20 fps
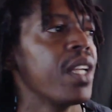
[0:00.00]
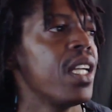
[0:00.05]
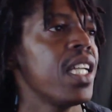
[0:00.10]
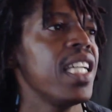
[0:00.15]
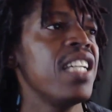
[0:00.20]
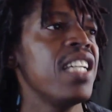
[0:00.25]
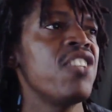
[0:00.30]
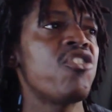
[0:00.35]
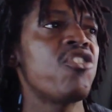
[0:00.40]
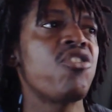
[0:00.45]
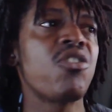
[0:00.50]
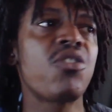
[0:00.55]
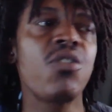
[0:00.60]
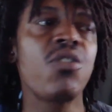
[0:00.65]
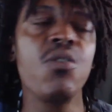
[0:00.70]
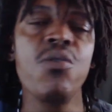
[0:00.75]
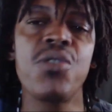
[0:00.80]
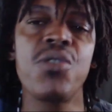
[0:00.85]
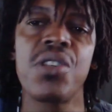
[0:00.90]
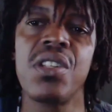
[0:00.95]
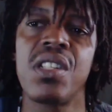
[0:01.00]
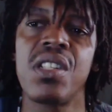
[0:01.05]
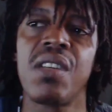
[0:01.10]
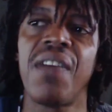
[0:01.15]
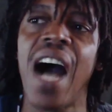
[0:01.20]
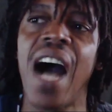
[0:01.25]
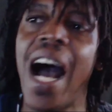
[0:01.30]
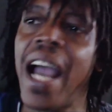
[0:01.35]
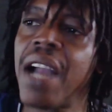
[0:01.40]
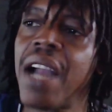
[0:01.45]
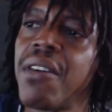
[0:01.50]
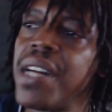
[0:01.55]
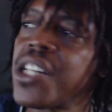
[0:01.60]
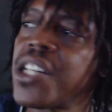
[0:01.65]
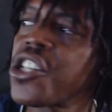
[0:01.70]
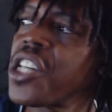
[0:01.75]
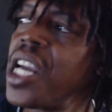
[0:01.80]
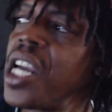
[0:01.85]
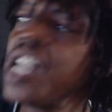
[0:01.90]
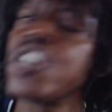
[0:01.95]
institutions of higher
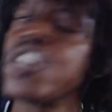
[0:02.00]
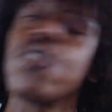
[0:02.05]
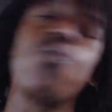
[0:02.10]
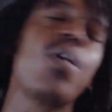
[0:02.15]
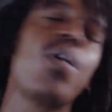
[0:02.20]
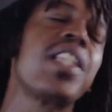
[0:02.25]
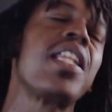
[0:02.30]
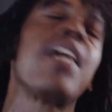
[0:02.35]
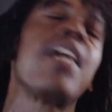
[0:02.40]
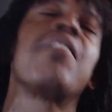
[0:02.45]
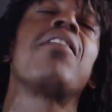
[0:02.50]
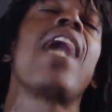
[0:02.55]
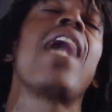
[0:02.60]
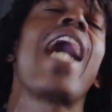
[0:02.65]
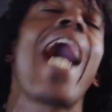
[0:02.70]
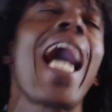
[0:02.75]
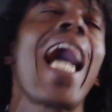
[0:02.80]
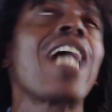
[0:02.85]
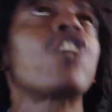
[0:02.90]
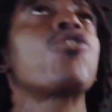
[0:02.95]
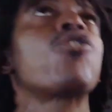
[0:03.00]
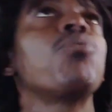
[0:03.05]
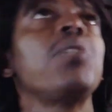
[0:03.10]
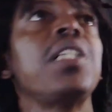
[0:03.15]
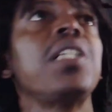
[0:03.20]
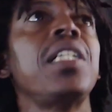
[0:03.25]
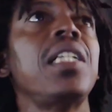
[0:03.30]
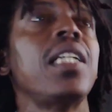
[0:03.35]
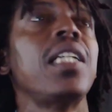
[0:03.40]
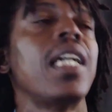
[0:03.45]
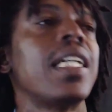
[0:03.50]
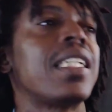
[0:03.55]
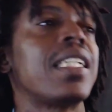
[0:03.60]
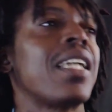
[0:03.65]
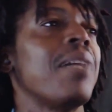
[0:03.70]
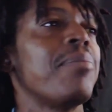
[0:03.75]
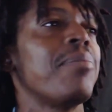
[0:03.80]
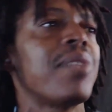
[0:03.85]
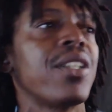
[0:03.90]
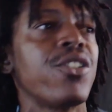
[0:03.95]
education, what they're actually
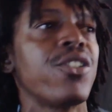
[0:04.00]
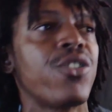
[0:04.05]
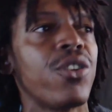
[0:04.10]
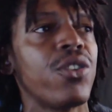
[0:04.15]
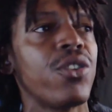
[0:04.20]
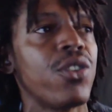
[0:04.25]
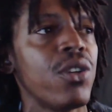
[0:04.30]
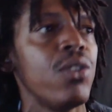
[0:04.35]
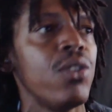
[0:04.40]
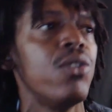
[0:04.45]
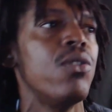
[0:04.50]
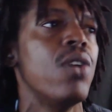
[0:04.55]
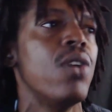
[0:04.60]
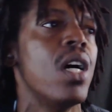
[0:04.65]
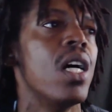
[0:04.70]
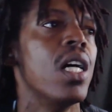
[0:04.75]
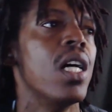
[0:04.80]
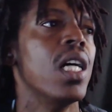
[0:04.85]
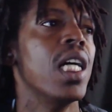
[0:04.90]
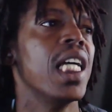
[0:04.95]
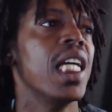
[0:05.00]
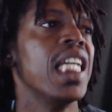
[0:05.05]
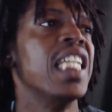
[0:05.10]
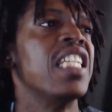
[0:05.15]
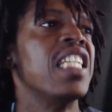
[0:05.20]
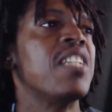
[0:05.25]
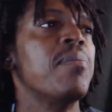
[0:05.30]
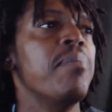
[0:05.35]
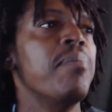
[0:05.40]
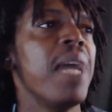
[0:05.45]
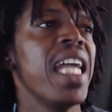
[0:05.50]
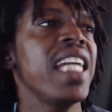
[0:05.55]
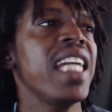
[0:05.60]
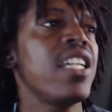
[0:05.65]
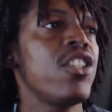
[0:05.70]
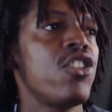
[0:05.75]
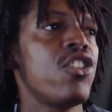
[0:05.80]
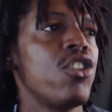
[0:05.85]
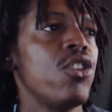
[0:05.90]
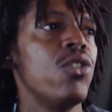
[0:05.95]
attempting to do is make
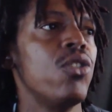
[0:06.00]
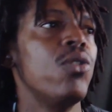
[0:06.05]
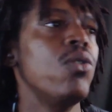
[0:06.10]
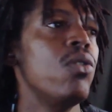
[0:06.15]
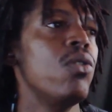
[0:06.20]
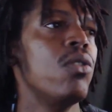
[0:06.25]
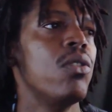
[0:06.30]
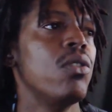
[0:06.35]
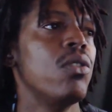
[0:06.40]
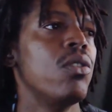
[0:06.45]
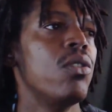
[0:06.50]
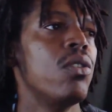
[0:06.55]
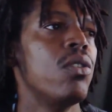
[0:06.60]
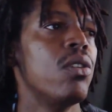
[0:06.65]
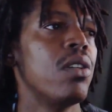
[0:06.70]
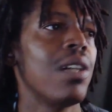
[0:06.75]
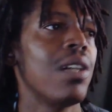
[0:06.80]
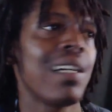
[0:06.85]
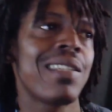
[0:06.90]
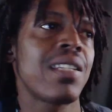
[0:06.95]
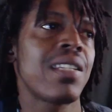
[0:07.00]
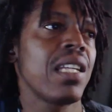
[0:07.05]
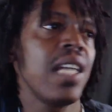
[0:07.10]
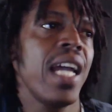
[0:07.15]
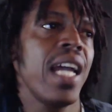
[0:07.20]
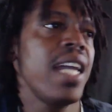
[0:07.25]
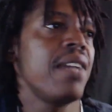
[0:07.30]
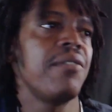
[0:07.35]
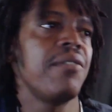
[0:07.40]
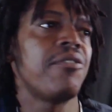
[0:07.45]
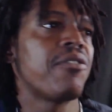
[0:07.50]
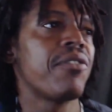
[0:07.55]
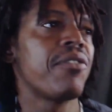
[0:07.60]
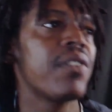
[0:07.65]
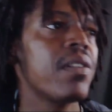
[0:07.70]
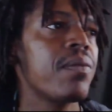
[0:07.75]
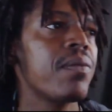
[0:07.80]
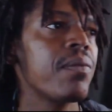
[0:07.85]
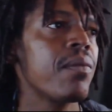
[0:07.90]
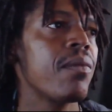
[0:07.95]
you a slave.
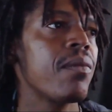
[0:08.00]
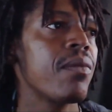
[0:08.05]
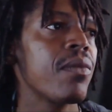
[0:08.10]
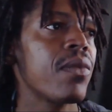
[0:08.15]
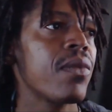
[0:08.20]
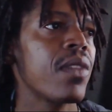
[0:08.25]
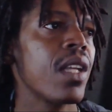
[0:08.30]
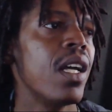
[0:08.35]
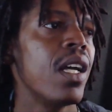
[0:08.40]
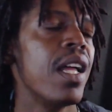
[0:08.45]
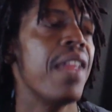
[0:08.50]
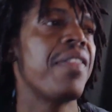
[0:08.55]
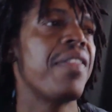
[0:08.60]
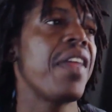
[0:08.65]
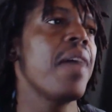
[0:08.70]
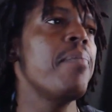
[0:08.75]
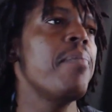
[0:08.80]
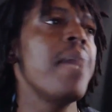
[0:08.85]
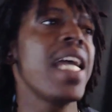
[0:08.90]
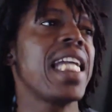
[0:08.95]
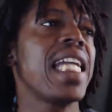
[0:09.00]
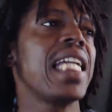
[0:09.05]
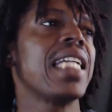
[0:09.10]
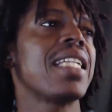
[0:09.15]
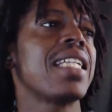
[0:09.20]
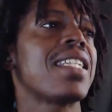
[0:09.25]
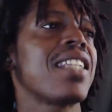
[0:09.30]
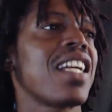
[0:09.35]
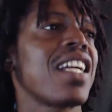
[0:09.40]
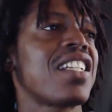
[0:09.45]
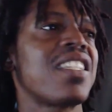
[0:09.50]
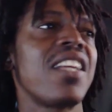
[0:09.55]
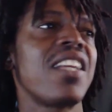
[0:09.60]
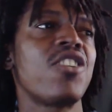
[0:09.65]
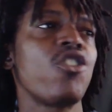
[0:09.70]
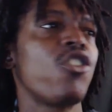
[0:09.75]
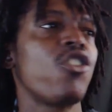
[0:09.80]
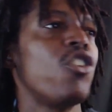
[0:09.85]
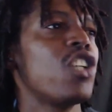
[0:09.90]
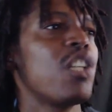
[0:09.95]
They're making it such that
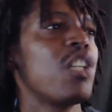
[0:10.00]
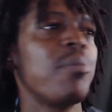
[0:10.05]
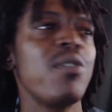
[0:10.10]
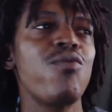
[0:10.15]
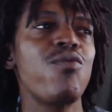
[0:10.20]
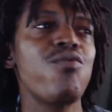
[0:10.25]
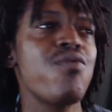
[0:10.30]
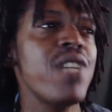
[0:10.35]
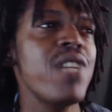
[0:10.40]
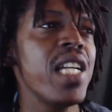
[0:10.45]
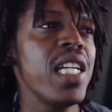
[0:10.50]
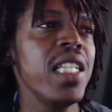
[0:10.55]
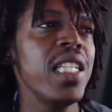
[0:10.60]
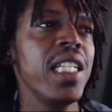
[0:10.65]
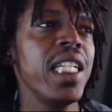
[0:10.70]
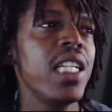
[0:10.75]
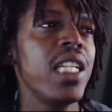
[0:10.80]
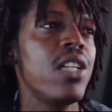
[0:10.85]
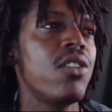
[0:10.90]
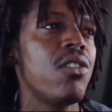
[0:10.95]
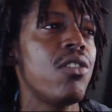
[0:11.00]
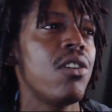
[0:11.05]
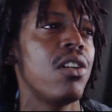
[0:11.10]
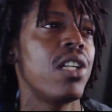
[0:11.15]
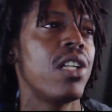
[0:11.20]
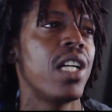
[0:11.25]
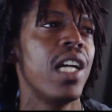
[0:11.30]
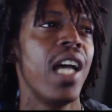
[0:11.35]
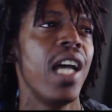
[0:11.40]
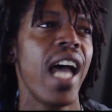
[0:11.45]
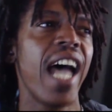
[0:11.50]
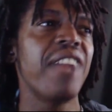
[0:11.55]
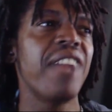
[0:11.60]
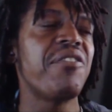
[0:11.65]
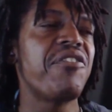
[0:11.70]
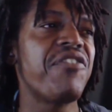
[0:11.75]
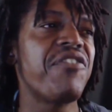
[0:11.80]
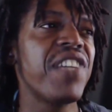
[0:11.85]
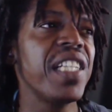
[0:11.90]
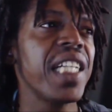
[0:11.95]
you're going to be really good at
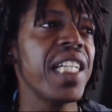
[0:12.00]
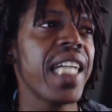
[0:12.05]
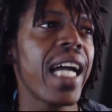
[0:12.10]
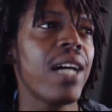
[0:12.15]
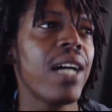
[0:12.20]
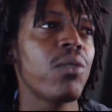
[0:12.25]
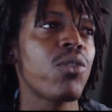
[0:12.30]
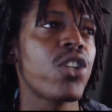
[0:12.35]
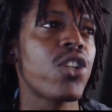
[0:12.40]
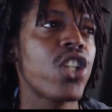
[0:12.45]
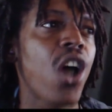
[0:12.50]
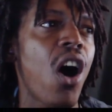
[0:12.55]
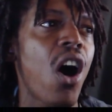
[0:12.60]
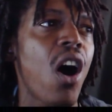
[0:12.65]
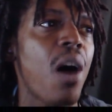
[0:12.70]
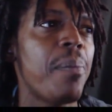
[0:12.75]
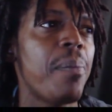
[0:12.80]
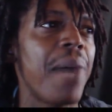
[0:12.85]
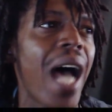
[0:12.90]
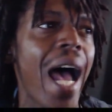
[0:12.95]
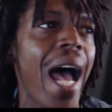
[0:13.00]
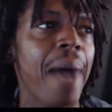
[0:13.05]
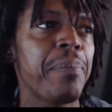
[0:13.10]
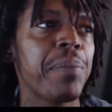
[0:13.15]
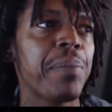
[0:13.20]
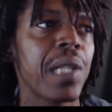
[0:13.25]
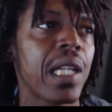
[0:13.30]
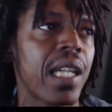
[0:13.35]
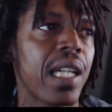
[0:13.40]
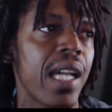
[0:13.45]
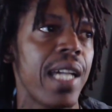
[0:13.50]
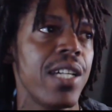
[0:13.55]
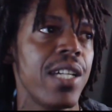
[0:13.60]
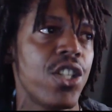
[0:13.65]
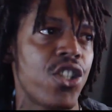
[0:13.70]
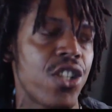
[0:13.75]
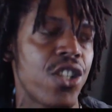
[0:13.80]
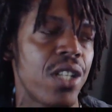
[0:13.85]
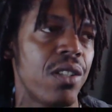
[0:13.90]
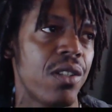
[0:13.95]
filling out job
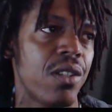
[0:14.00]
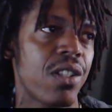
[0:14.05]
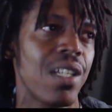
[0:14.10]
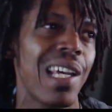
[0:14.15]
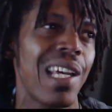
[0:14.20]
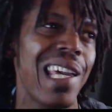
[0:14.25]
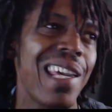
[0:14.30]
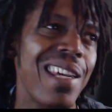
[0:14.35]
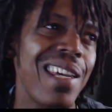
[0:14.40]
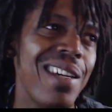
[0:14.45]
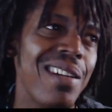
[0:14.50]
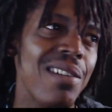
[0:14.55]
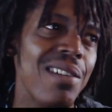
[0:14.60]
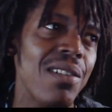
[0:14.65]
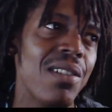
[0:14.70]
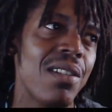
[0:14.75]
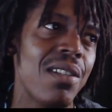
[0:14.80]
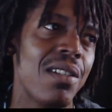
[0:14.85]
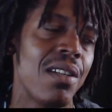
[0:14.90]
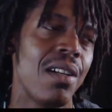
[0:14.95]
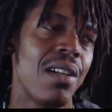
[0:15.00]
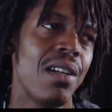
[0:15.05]
applications. Here's